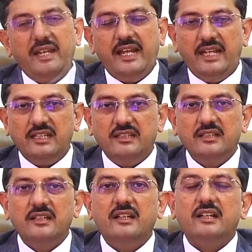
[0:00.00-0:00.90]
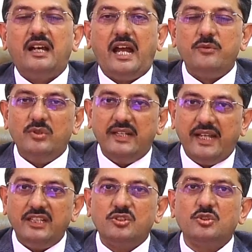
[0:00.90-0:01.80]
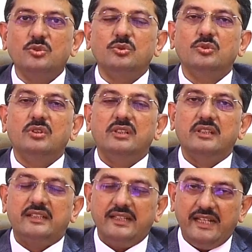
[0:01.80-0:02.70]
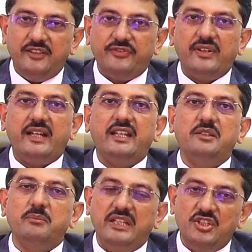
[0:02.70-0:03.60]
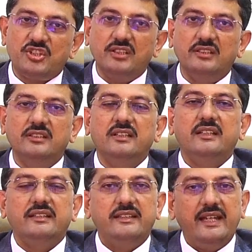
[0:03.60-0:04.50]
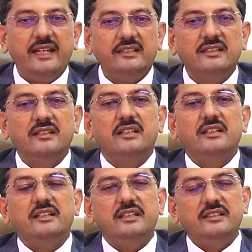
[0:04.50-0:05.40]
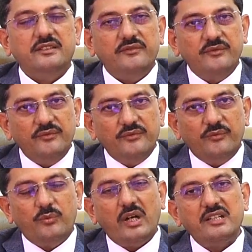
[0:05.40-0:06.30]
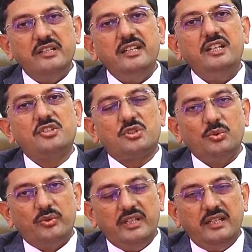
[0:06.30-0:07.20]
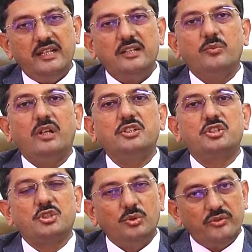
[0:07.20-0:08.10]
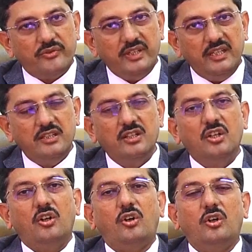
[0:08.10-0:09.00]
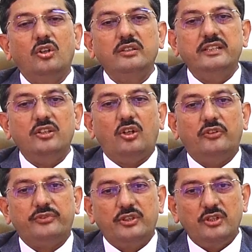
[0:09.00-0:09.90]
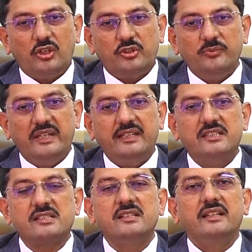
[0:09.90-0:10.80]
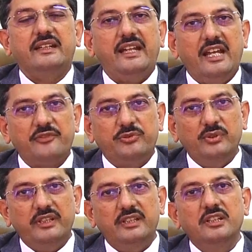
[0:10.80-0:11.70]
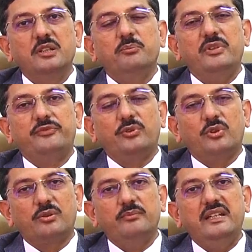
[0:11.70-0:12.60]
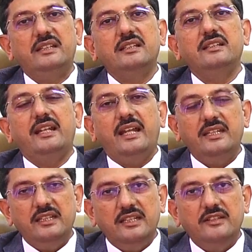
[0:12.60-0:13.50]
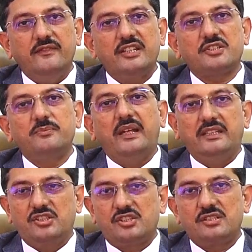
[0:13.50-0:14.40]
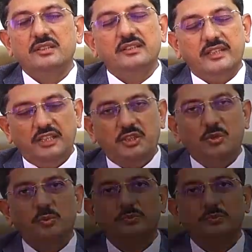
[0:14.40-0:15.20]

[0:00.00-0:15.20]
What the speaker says: And I would like to clarify and mention that one needs to read and one should read all the offer documents carefully before making any investments. Thank you.